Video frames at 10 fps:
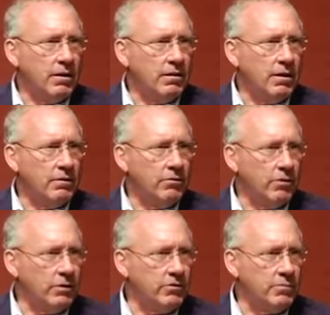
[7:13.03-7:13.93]
and
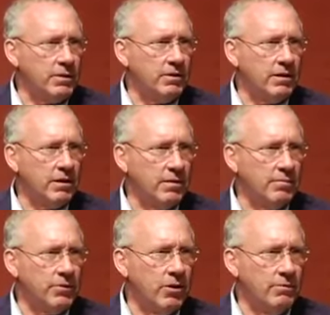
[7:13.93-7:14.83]
totally submit to
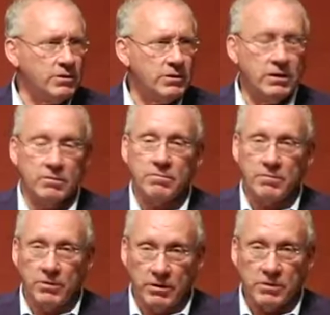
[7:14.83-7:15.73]
Him, then all of a sudden
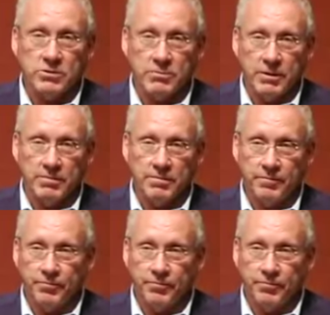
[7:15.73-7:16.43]
you're an instrument.